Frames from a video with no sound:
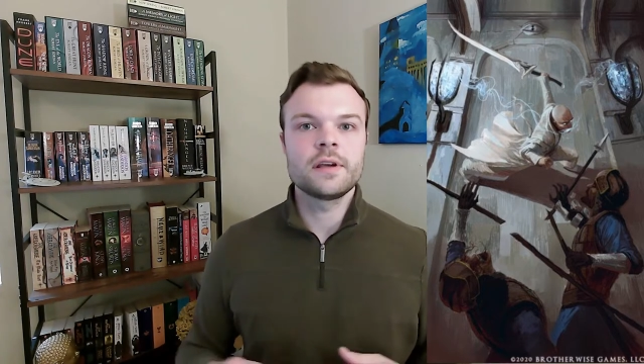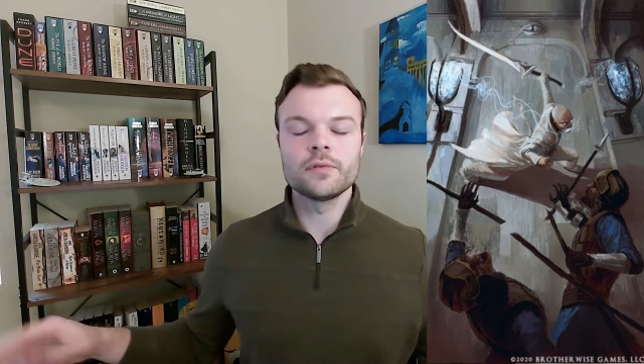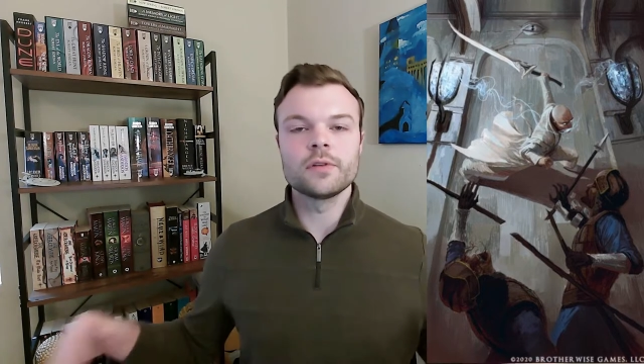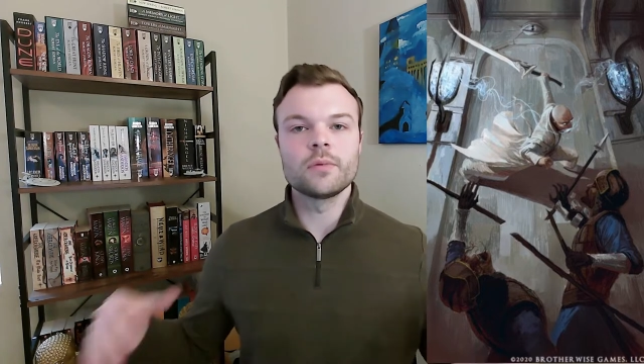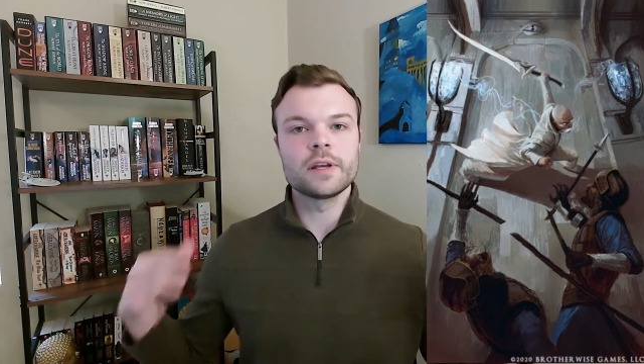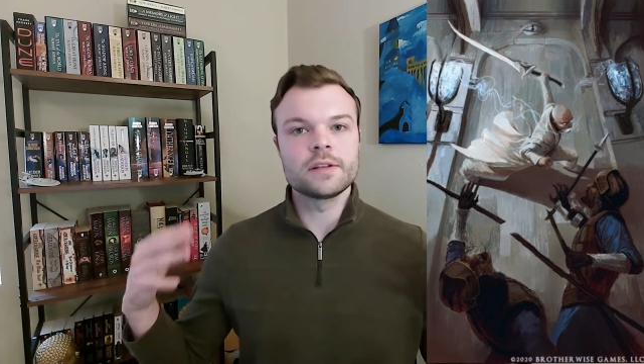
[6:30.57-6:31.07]

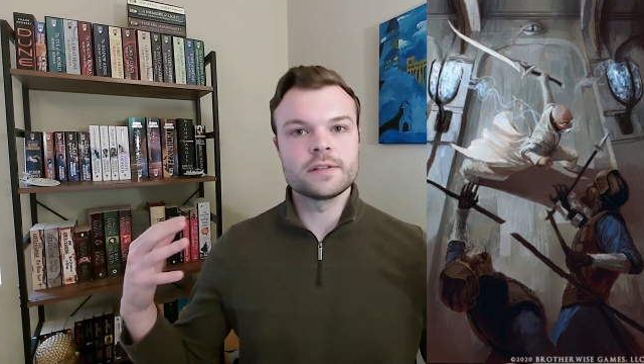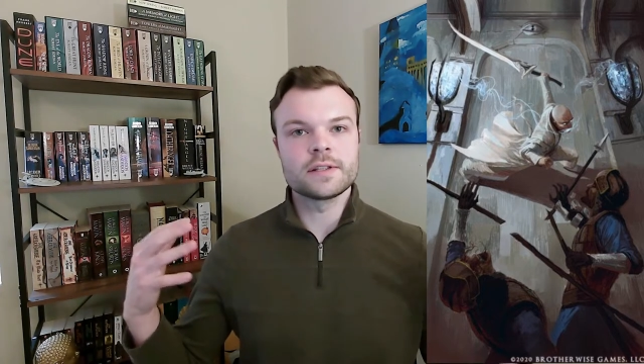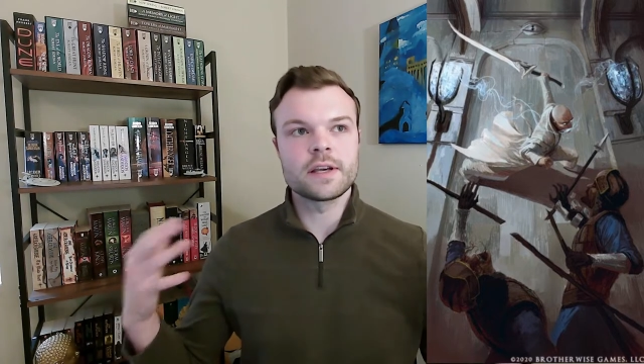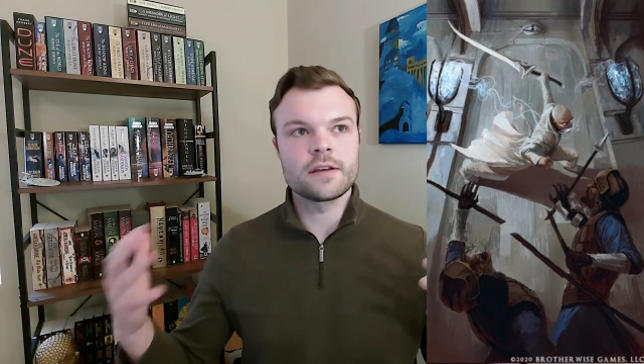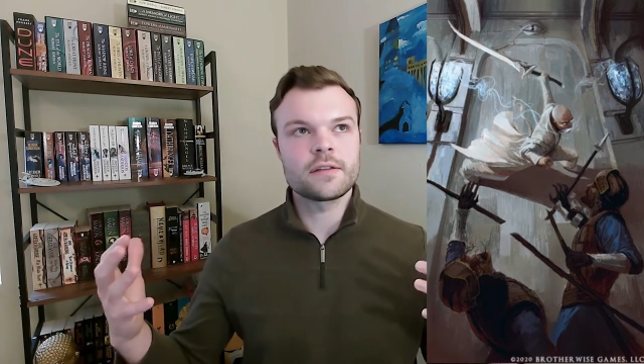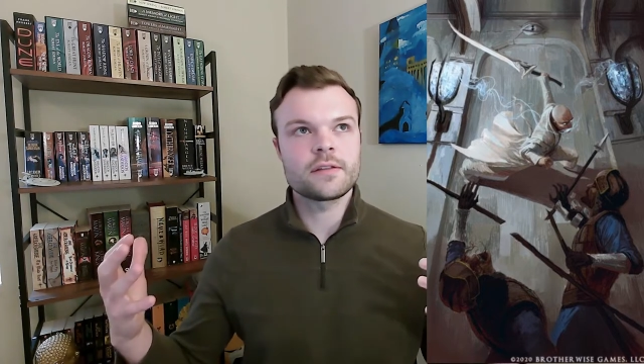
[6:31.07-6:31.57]
the way
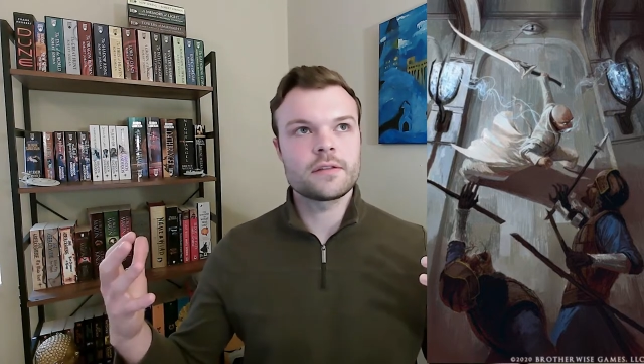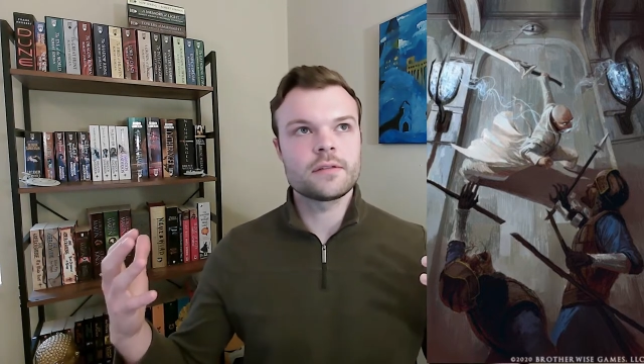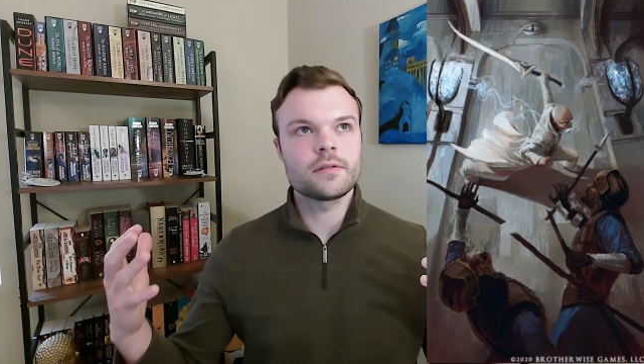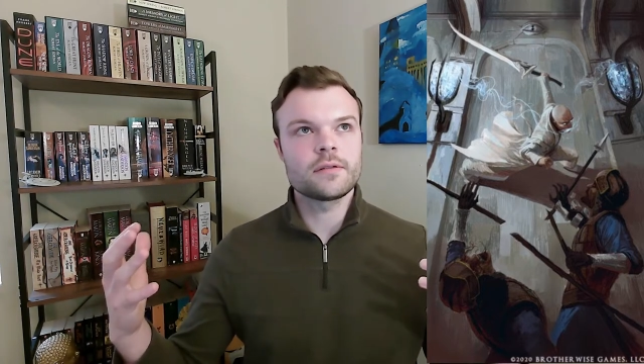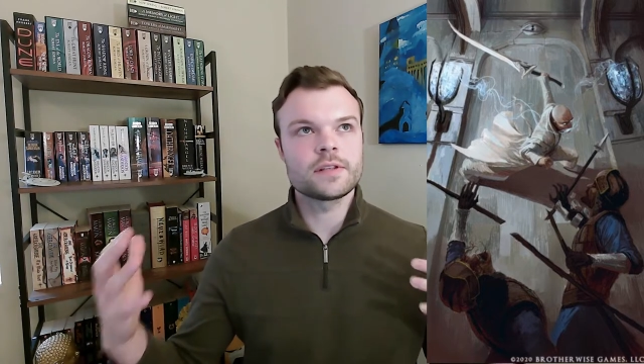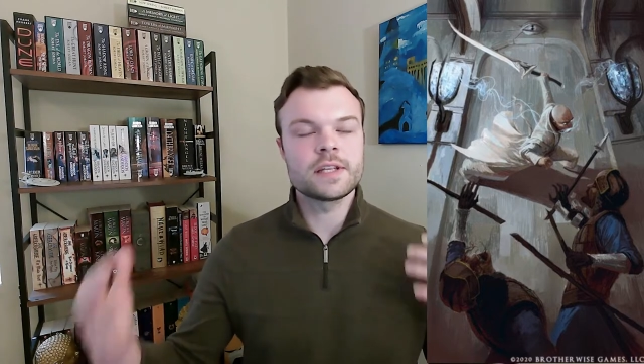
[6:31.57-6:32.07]
Zeth
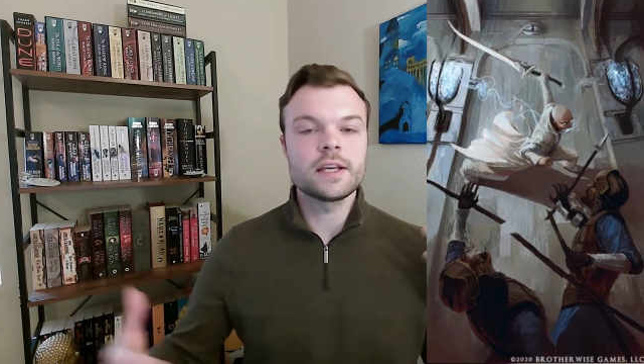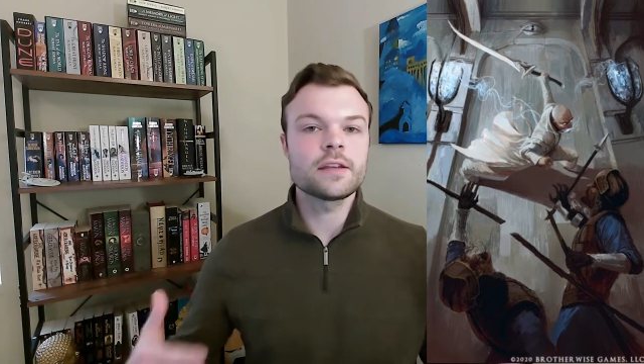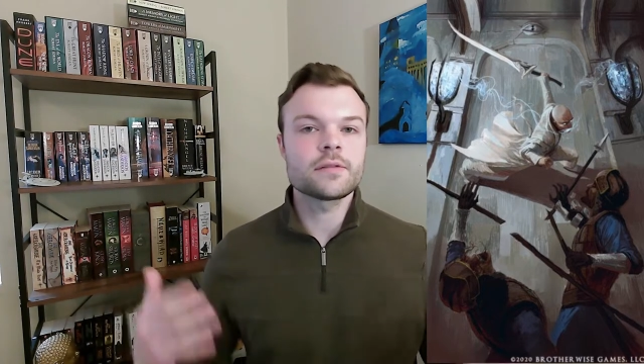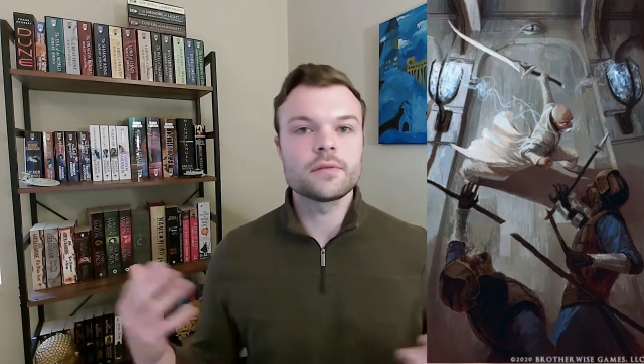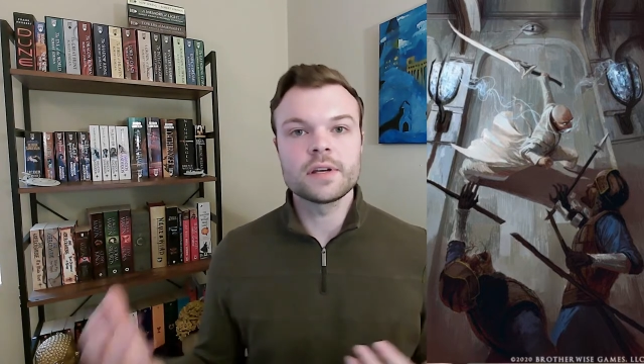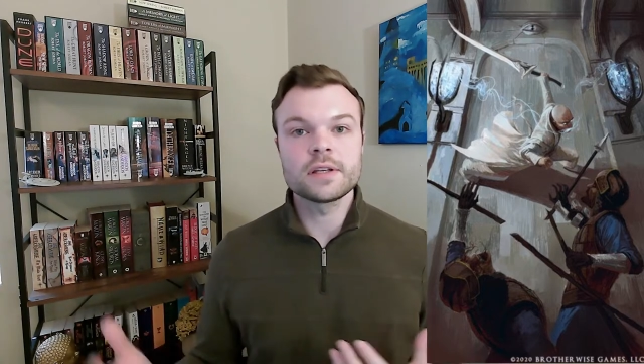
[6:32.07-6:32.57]
seeing it
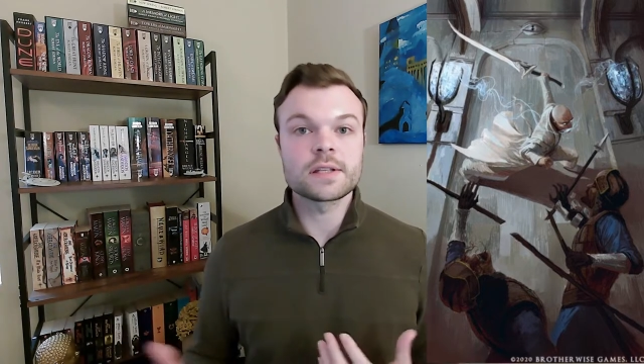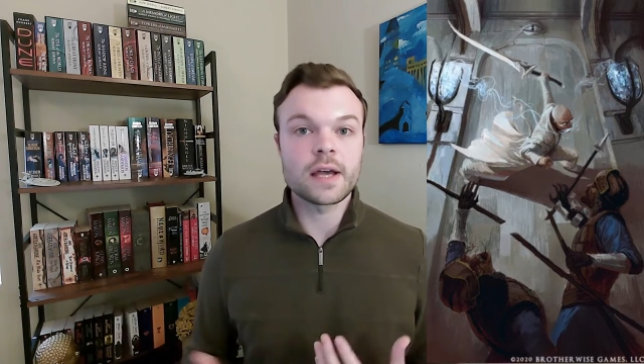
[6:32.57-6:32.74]
through his